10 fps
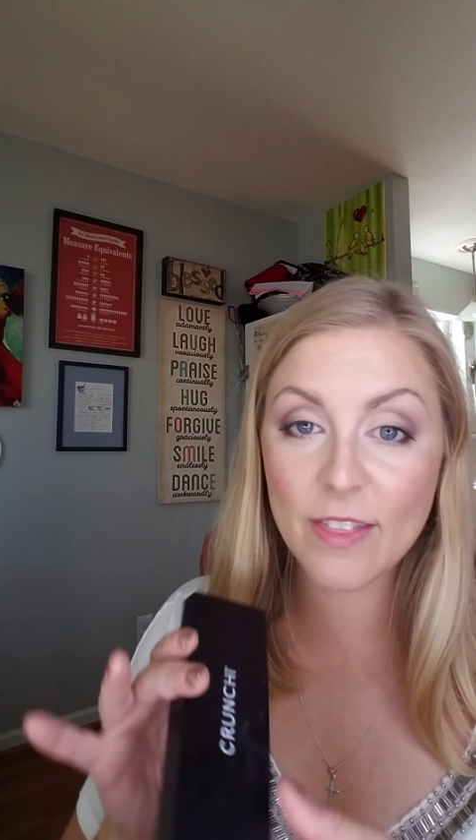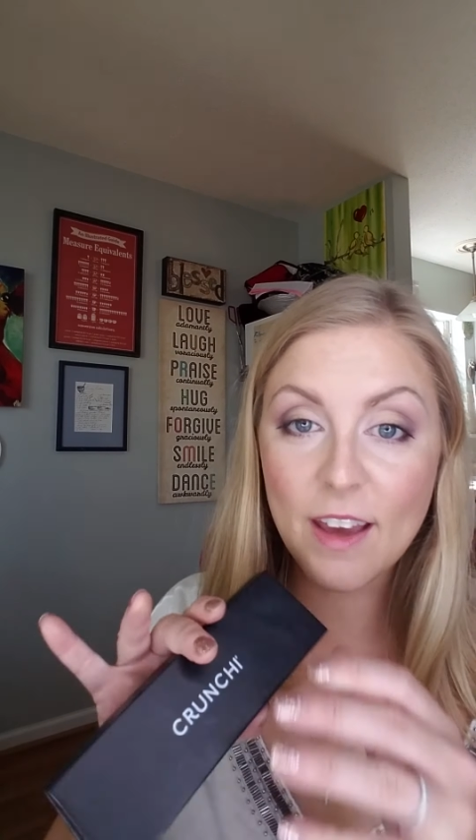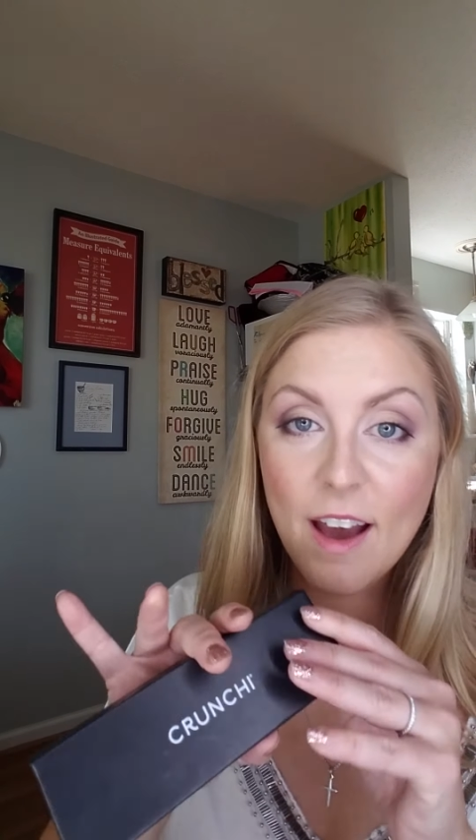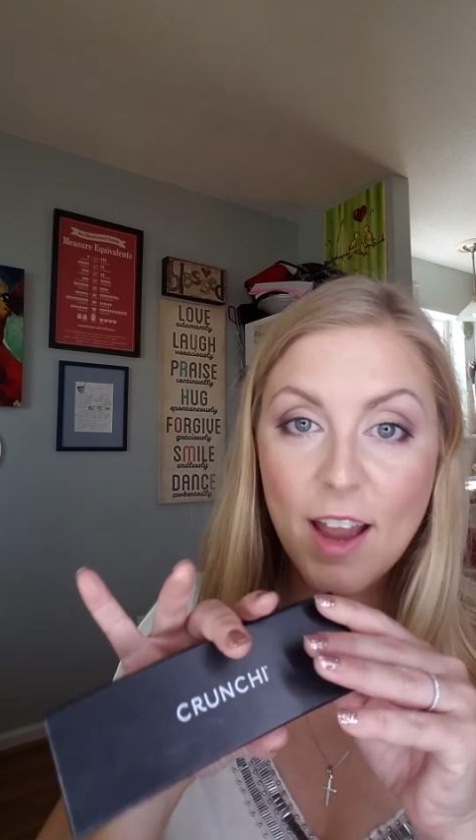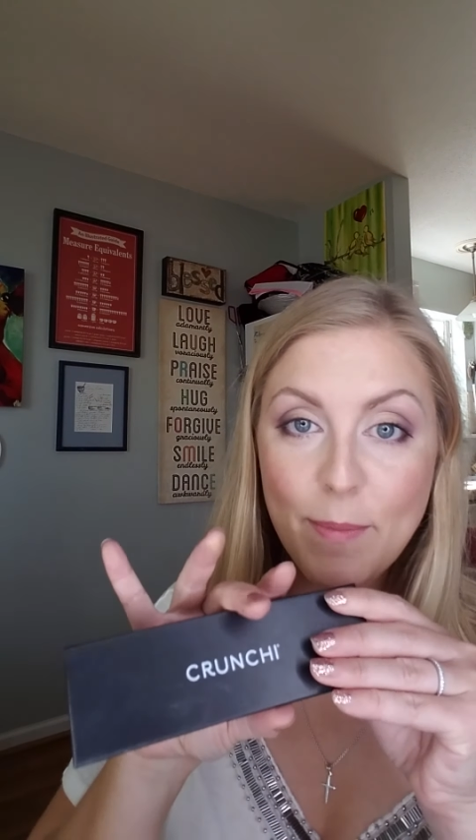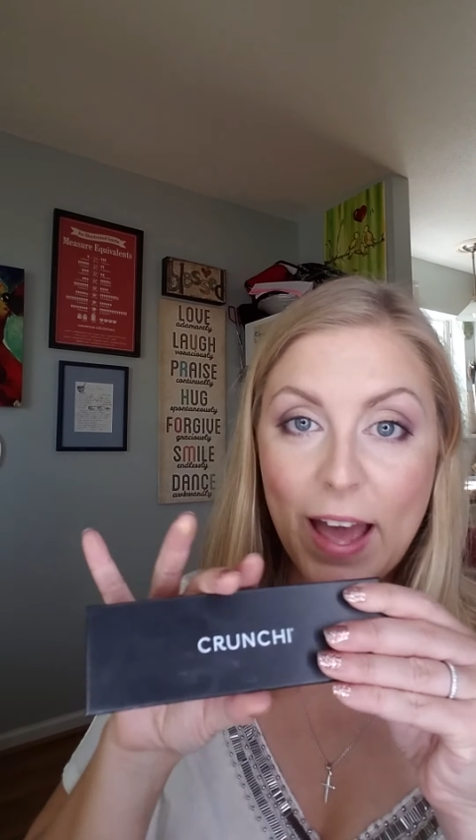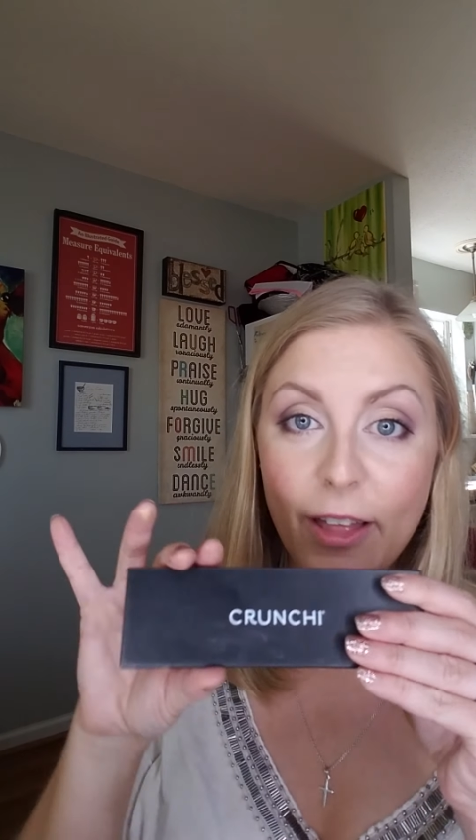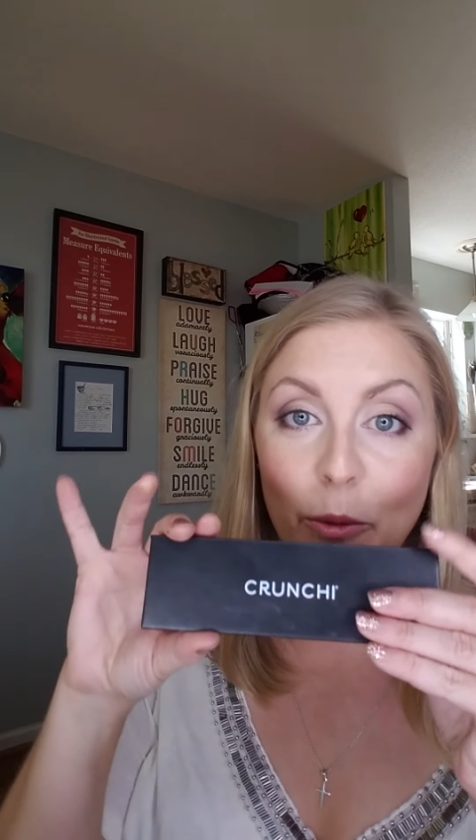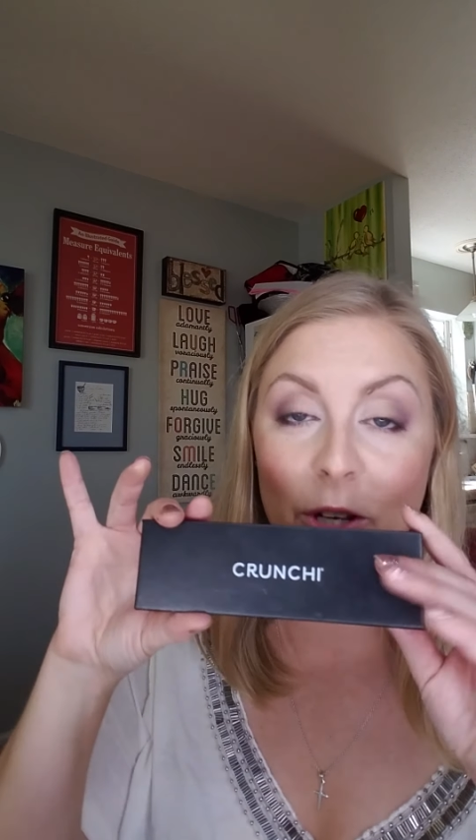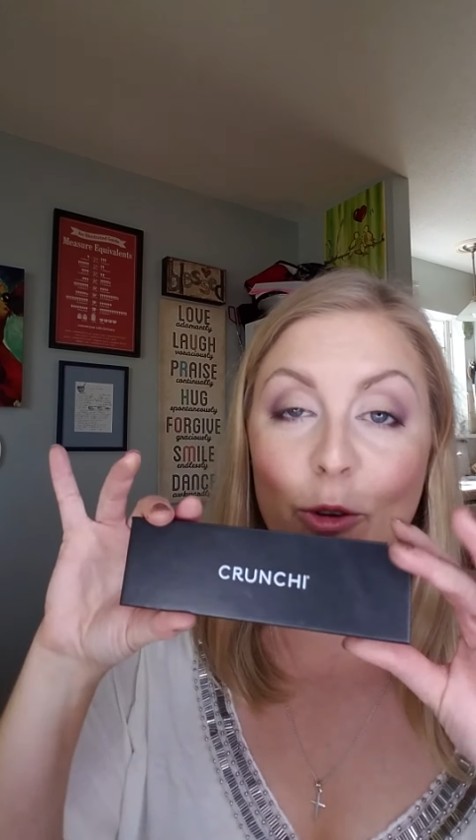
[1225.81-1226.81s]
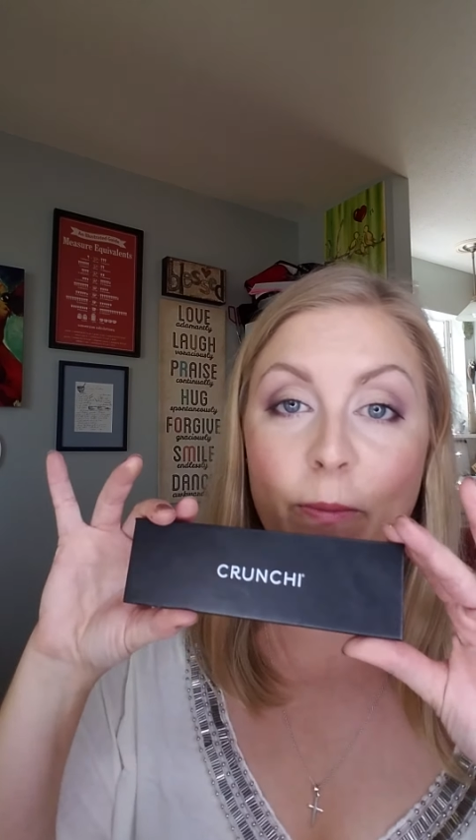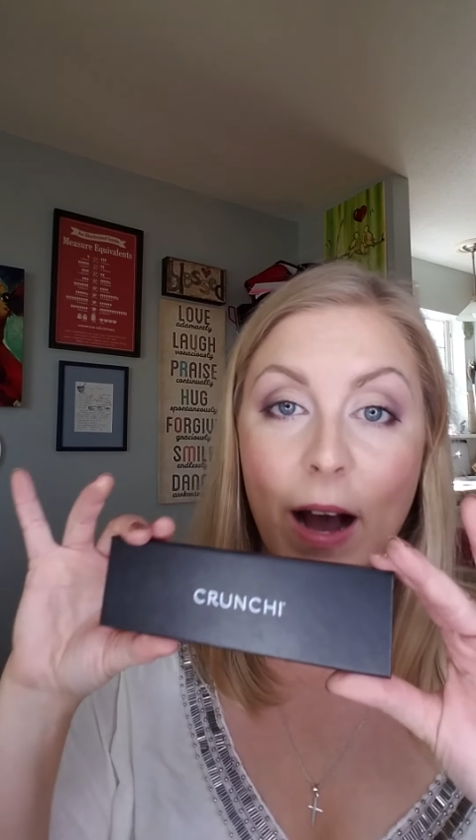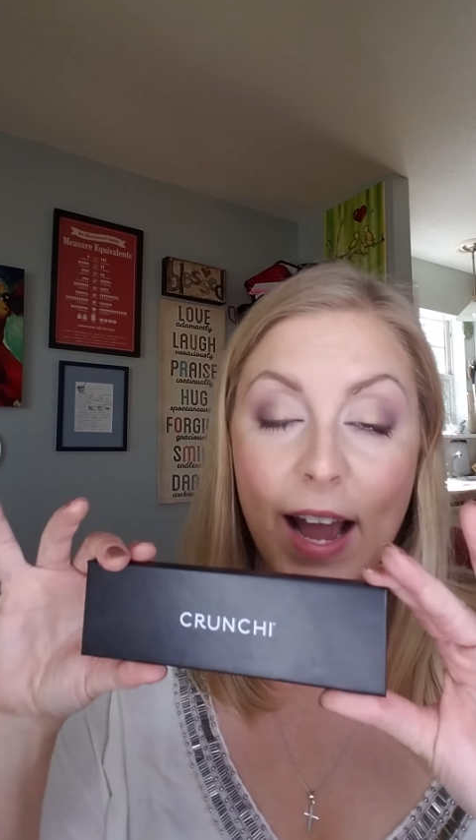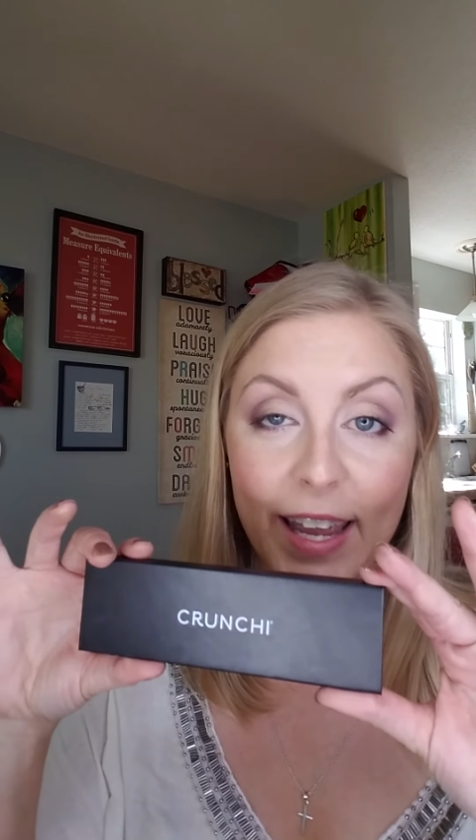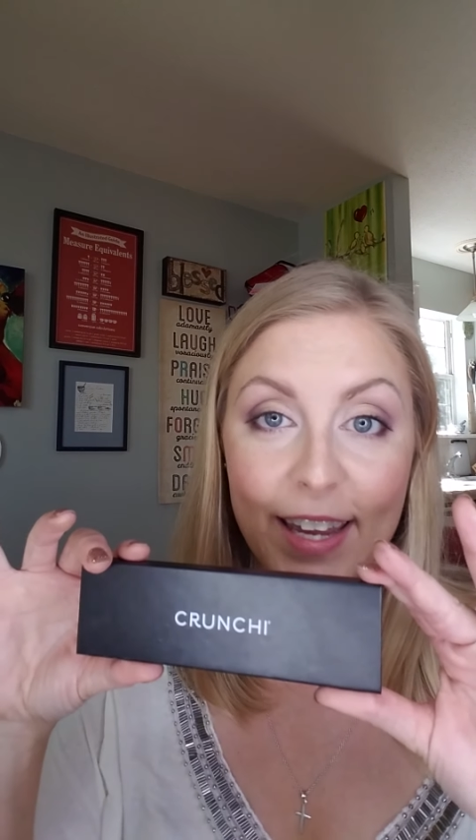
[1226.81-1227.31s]
the eye palette when you
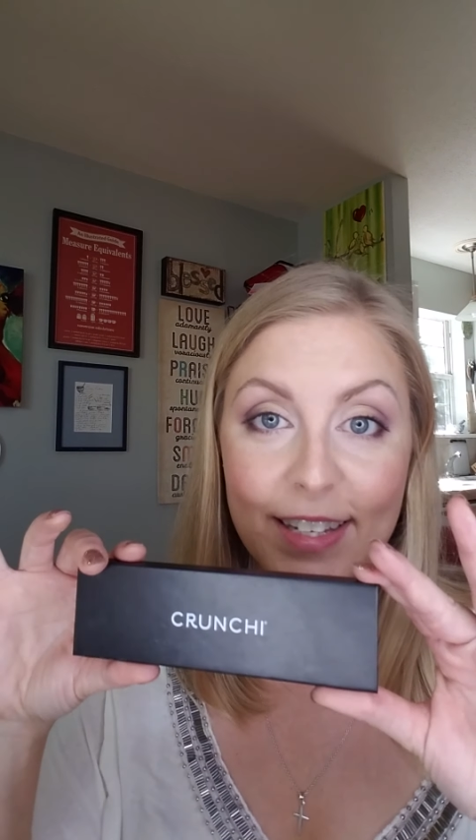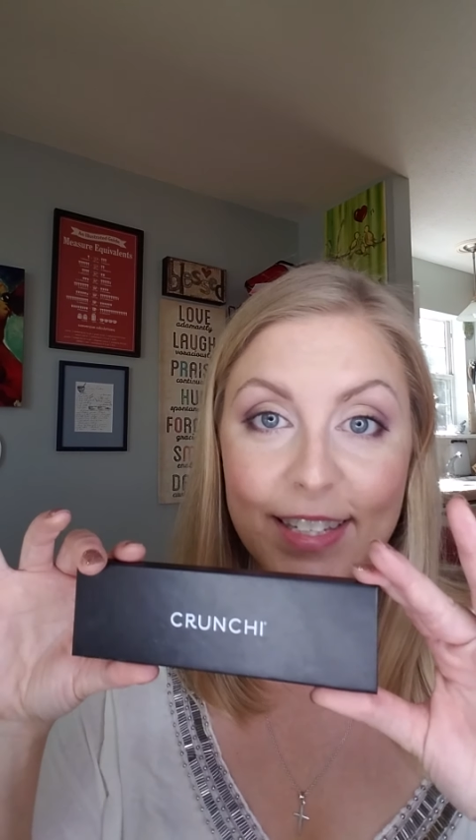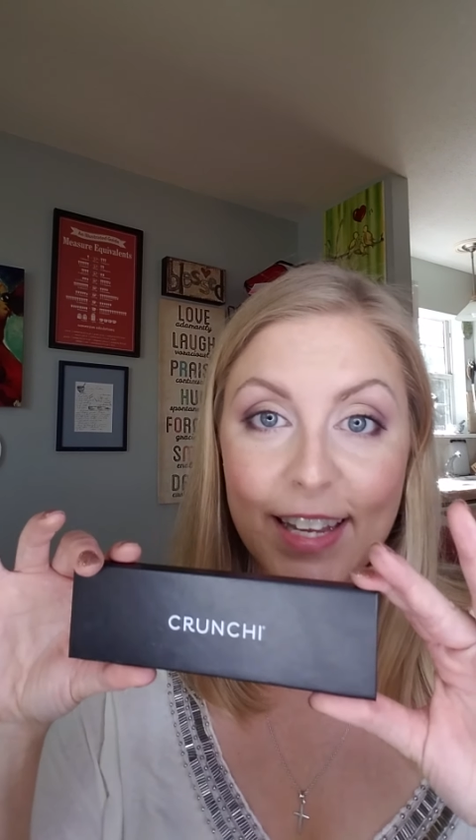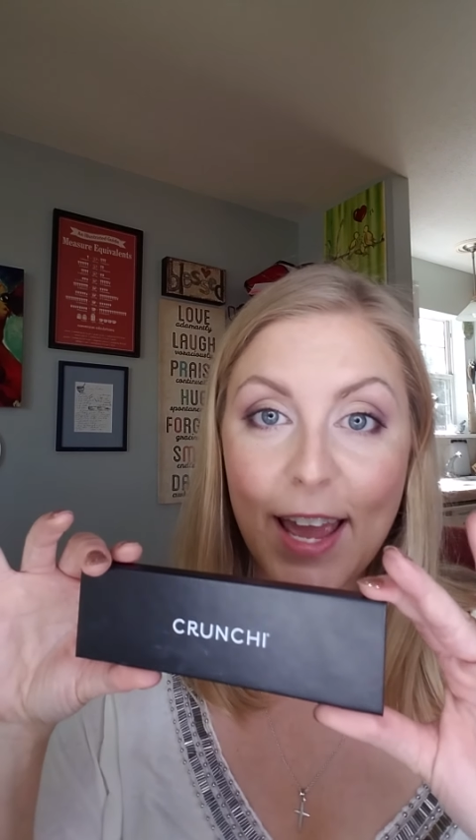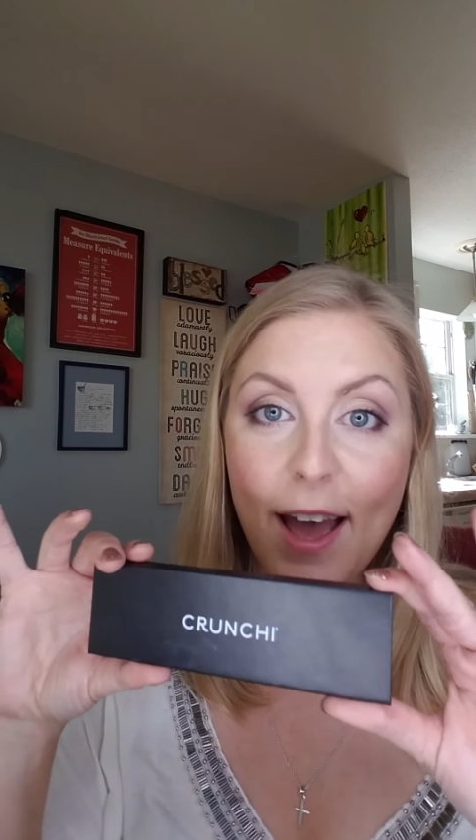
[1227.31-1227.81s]
buy it,